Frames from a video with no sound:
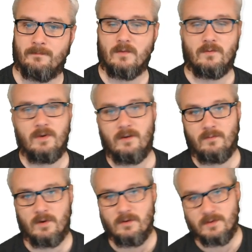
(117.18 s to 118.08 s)
3 of
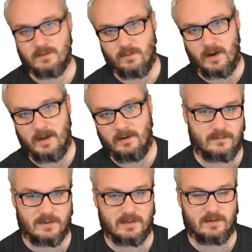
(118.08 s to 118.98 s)
Murderous
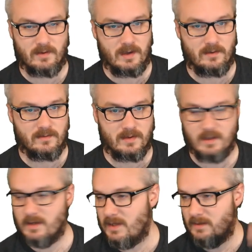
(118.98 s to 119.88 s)
Rider, just great
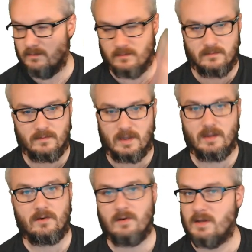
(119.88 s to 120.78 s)
utility.
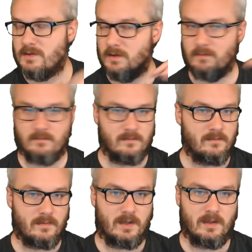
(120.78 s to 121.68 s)
Kill a creature, kill